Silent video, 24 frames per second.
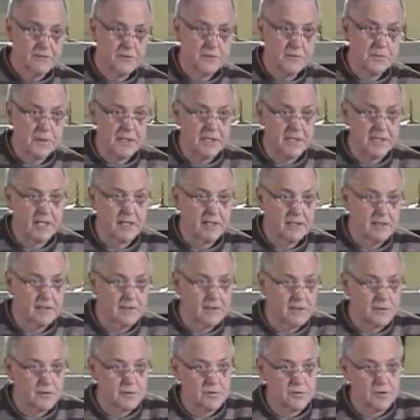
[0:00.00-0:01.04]
for
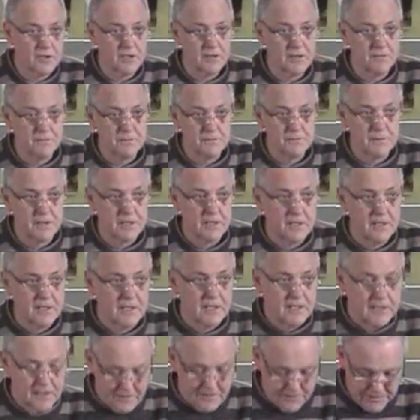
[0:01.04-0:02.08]
Peking, and
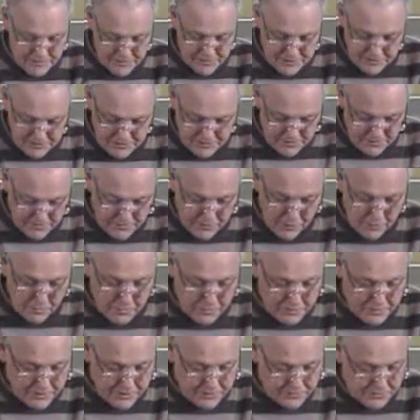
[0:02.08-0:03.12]
this is
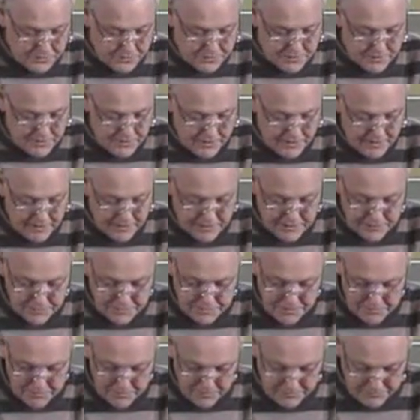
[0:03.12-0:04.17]
anomalies which the English
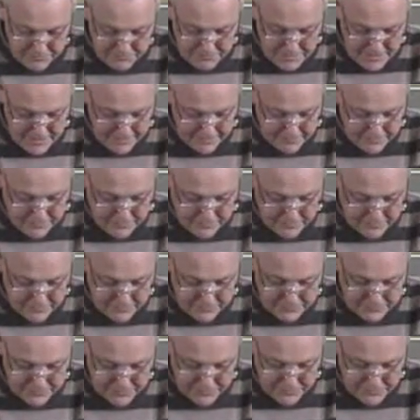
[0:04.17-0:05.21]
people have mangled of